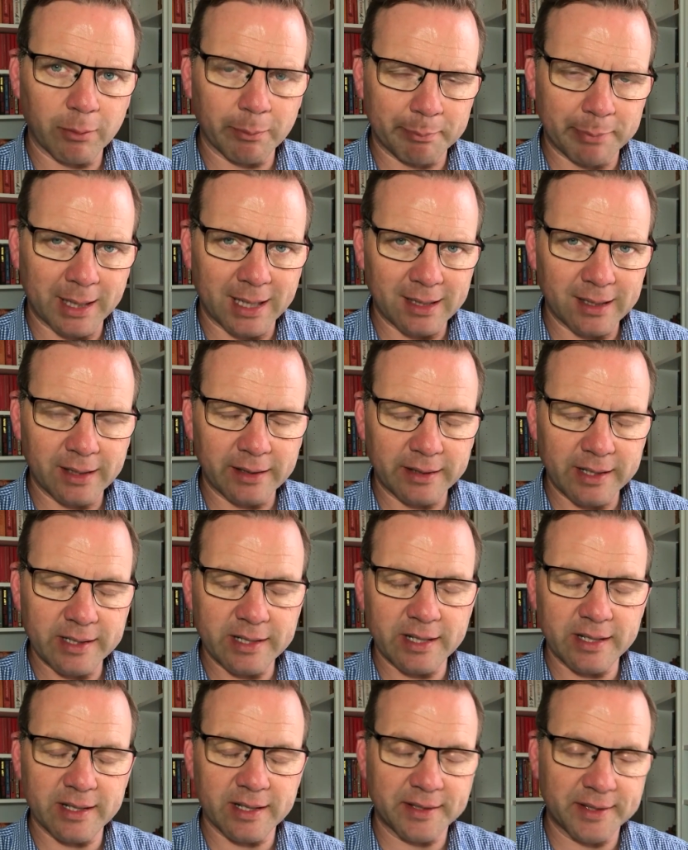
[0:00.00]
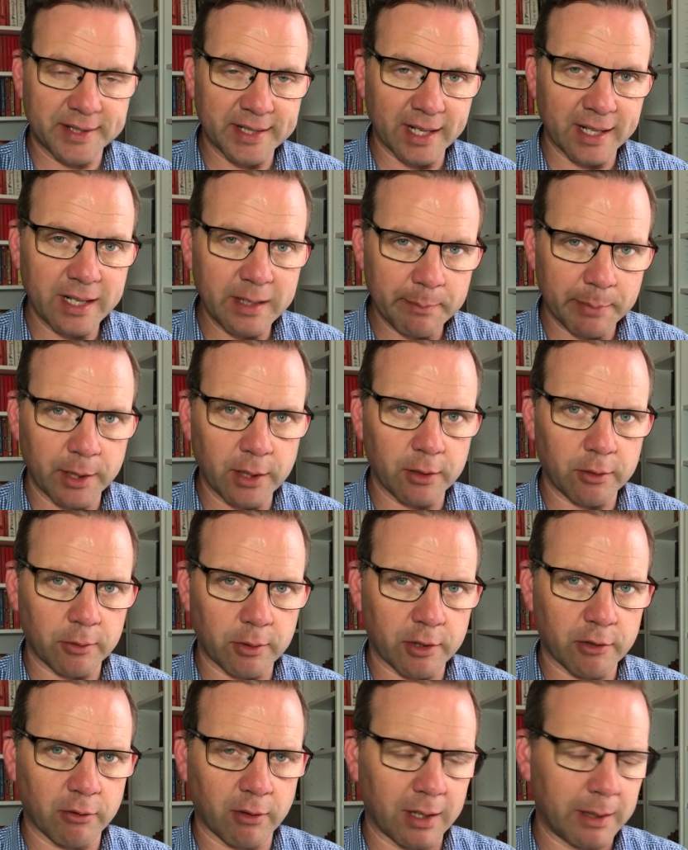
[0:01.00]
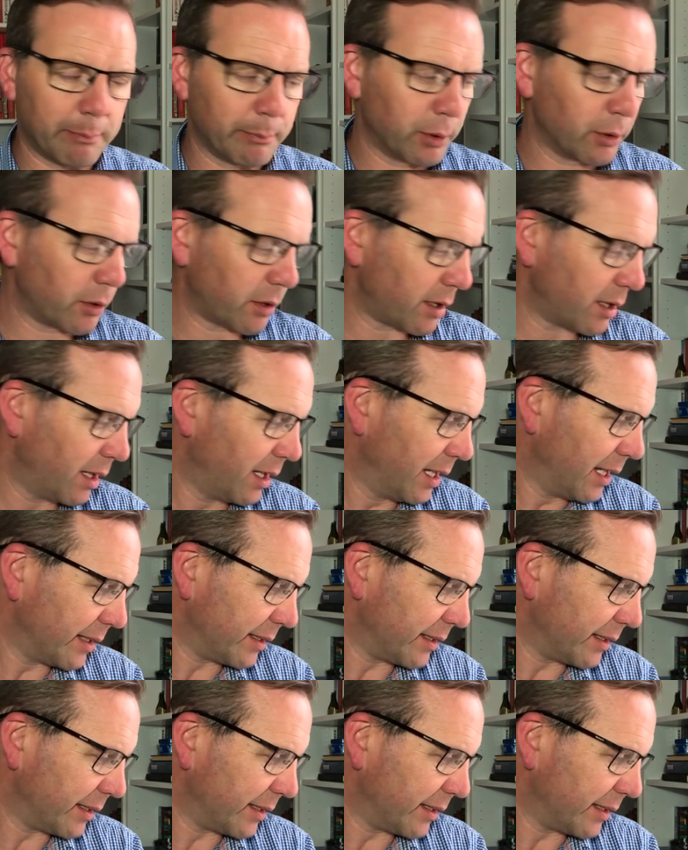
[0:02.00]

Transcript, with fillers: Butler. This is a debut crime book.